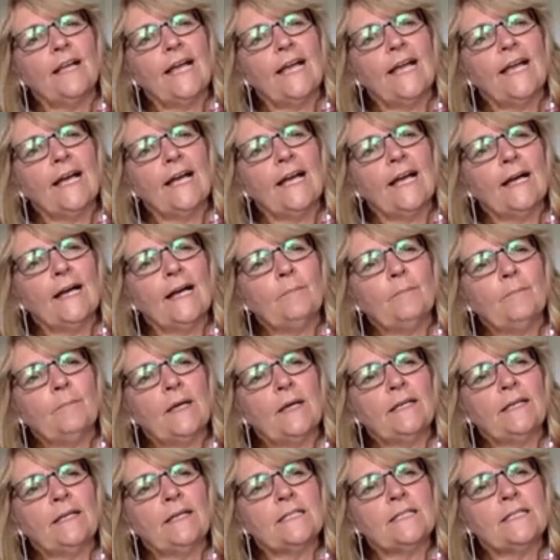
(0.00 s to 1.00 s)
And
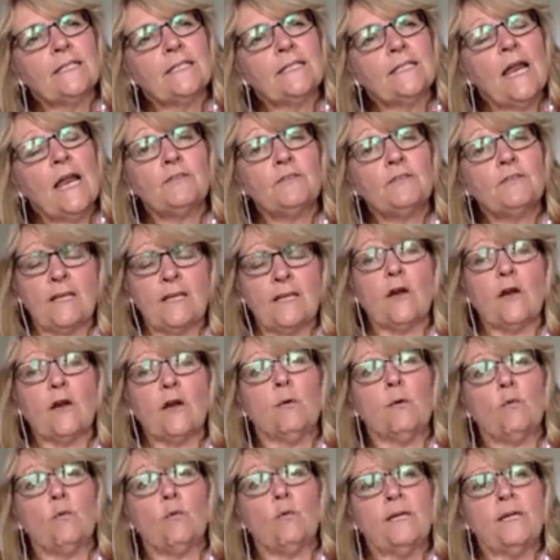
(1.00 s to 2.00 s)
then after that, I
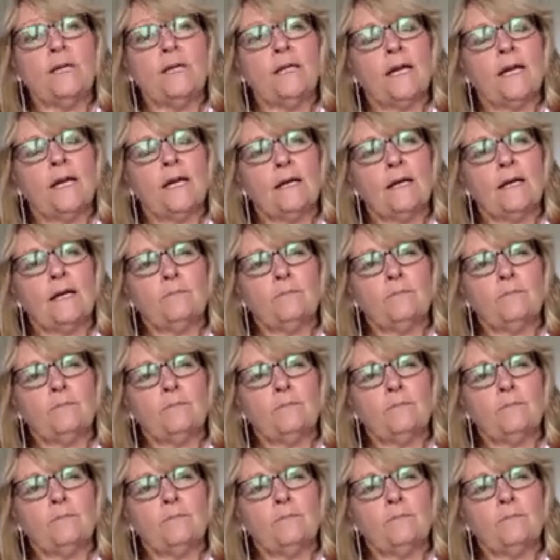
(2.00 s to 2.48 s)
will be